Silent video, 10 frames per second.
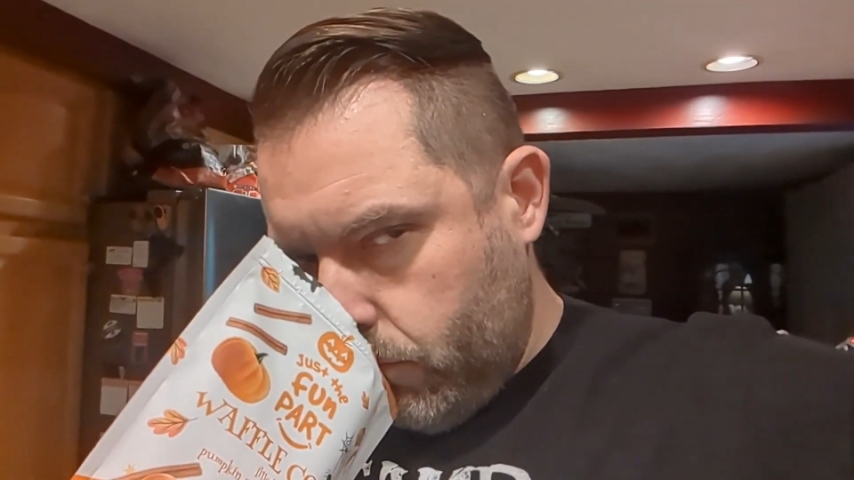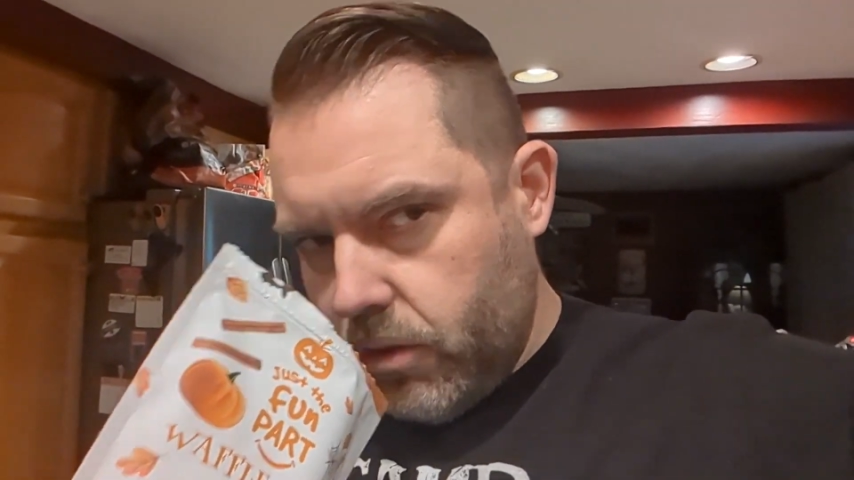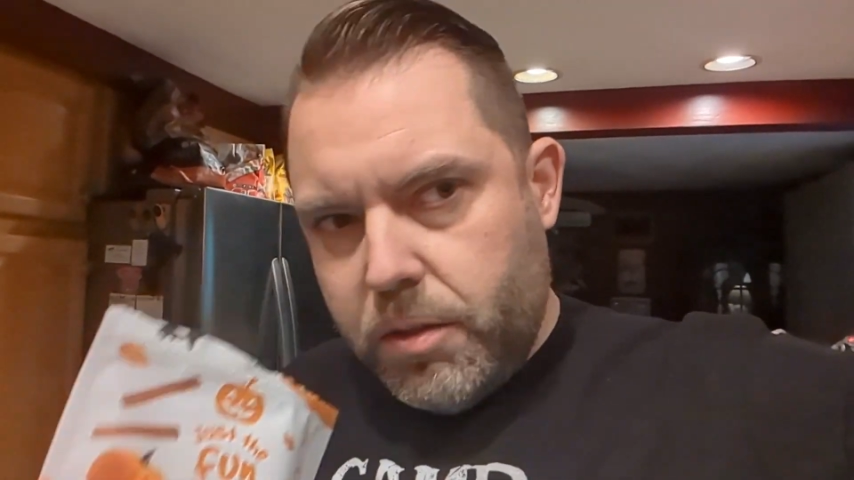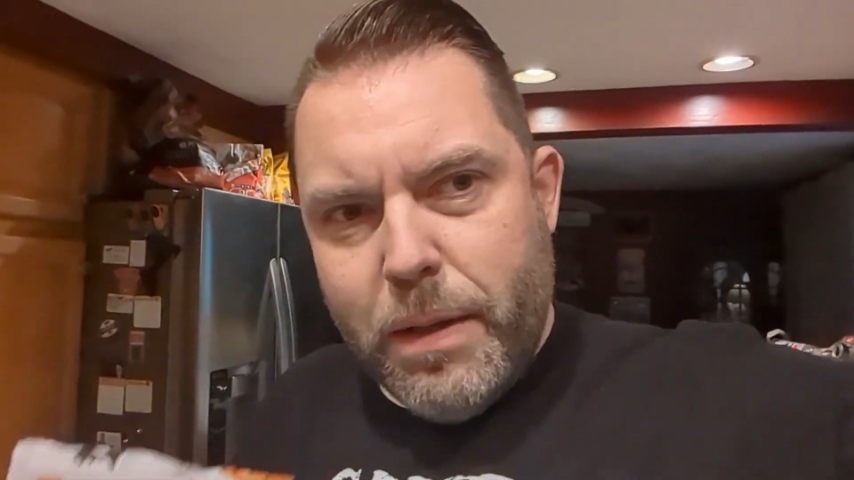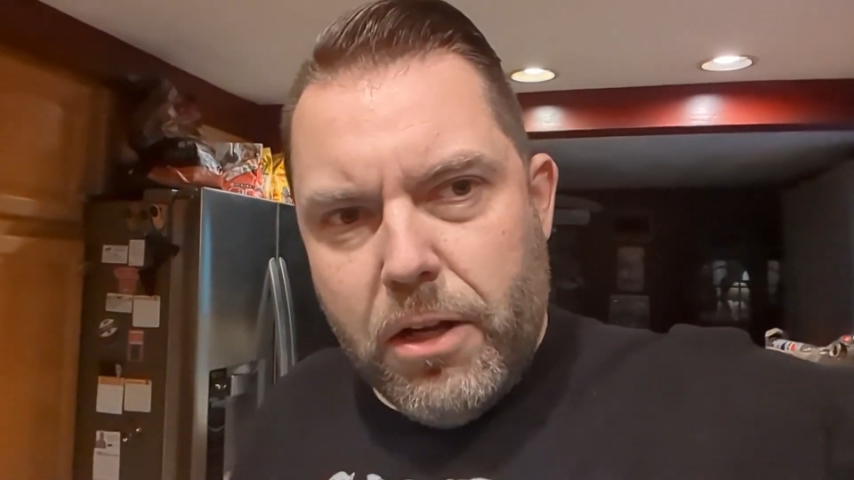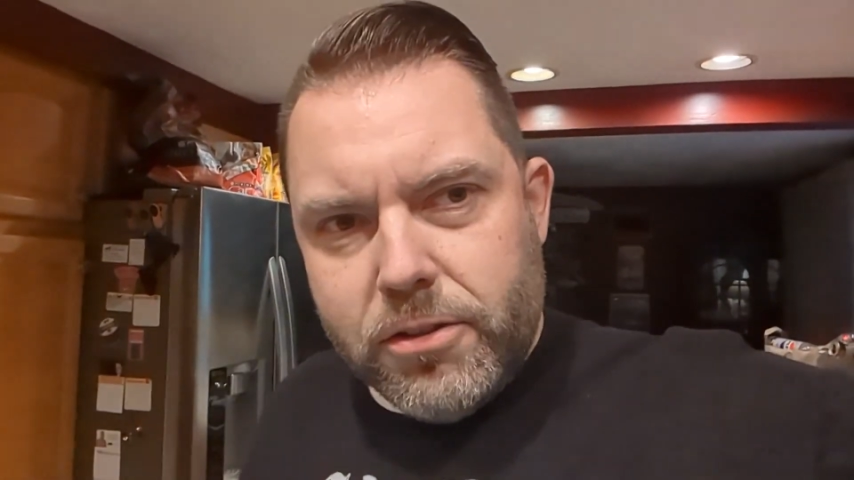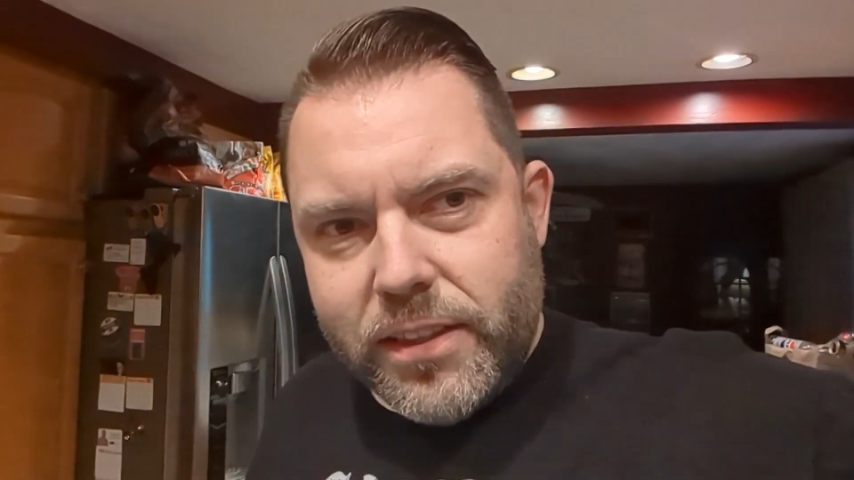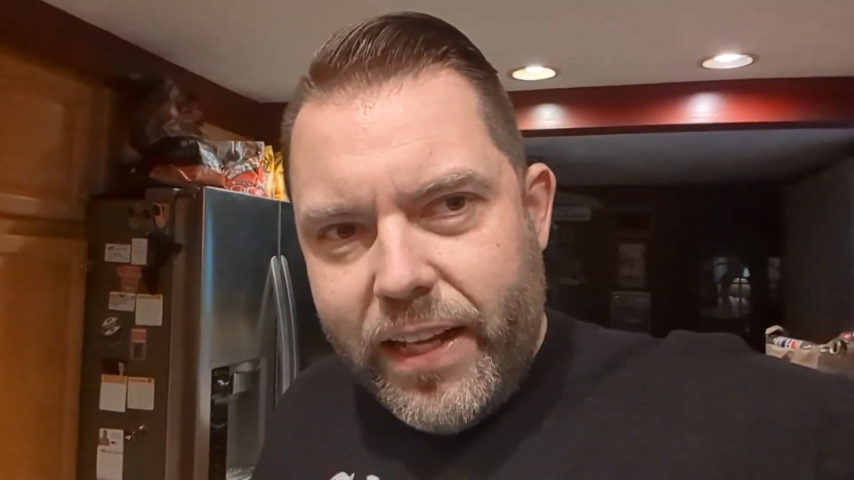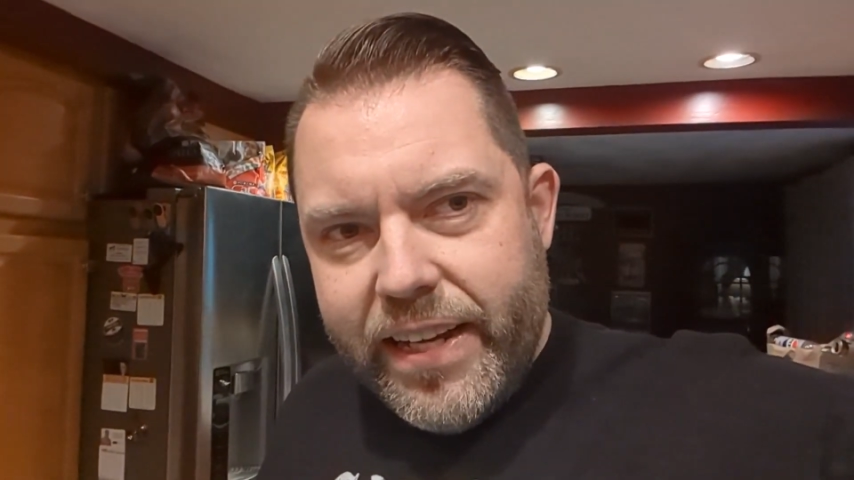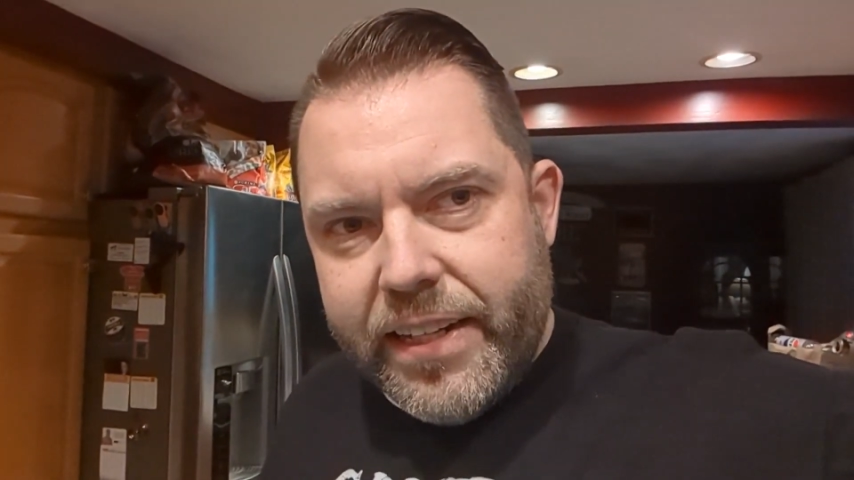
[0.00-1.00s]
Smells
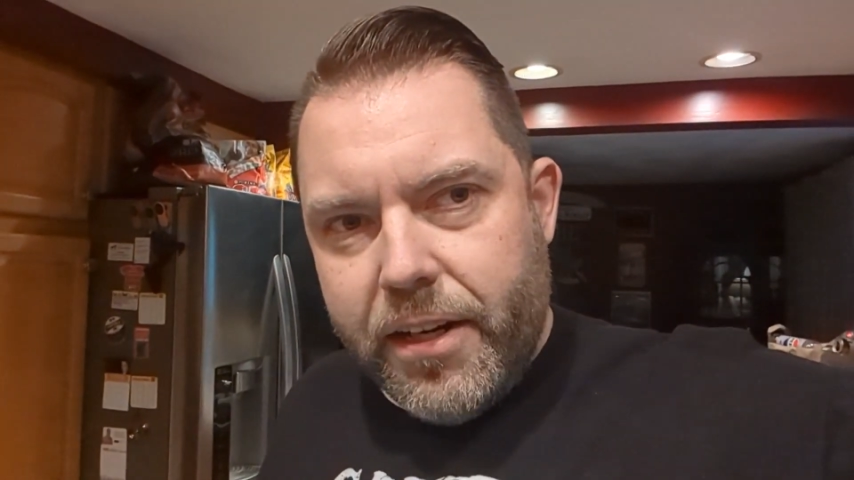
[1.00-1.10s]
like